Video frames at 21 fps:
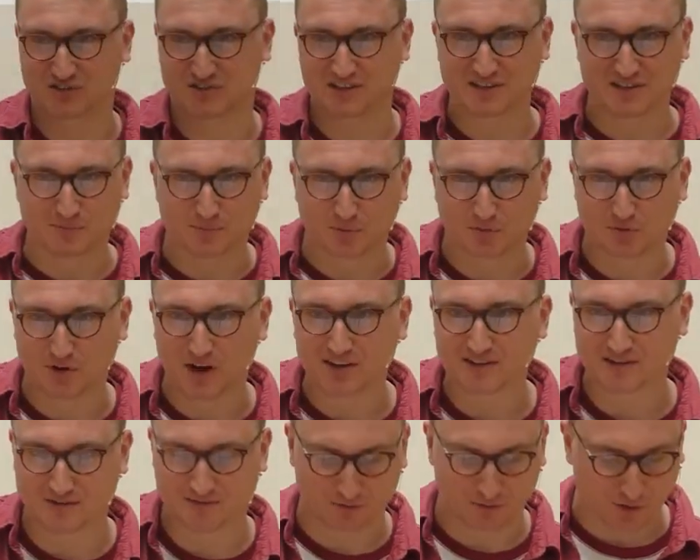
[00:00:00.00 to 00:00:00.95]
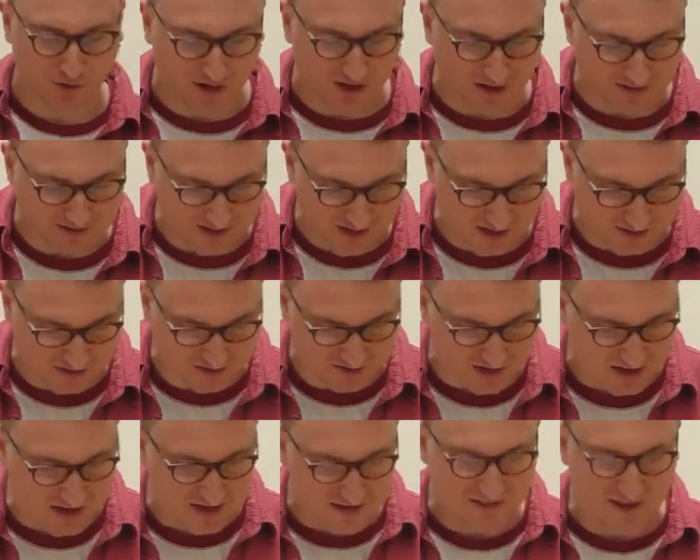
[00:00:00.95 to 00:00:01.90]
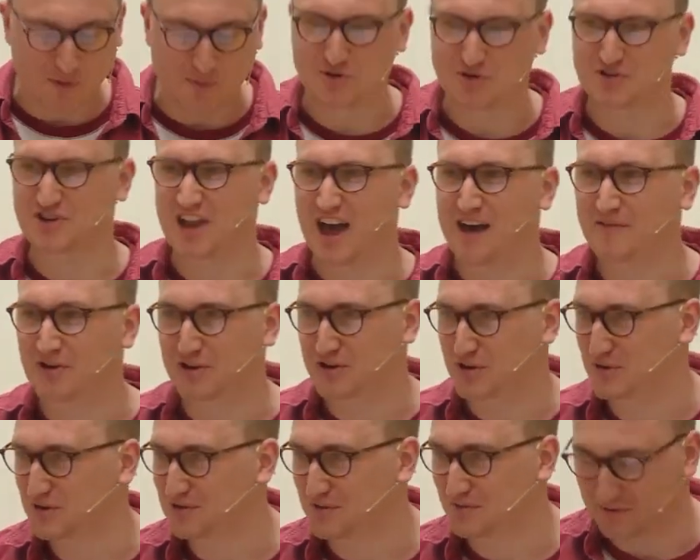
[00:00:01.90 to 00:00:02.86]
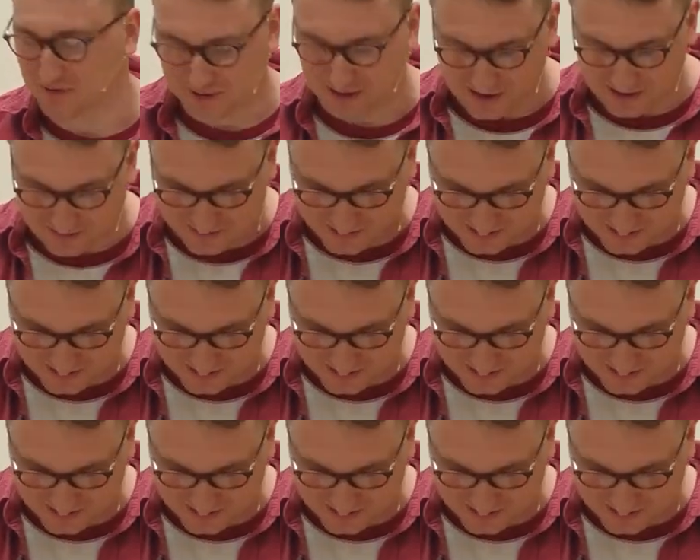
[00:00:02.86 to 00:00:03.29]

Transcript: these impressive-looking teachers, they would never do something like